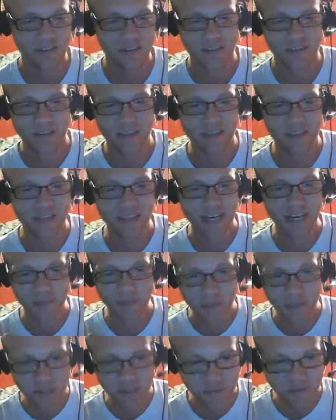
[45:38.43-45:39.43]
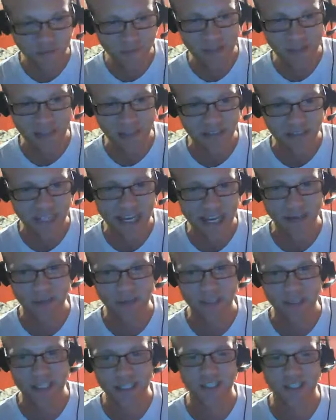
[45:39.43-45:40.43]
There was foul
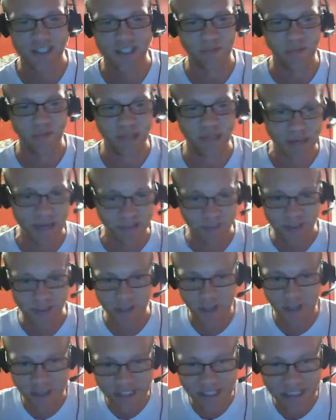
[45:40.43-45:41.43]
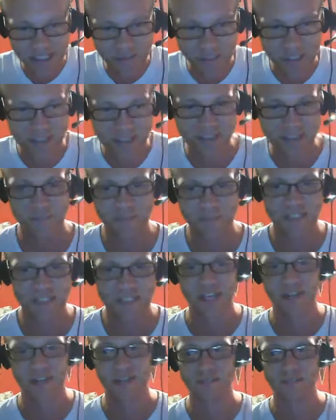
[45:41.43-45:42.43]
language when they were talking amongst themselves.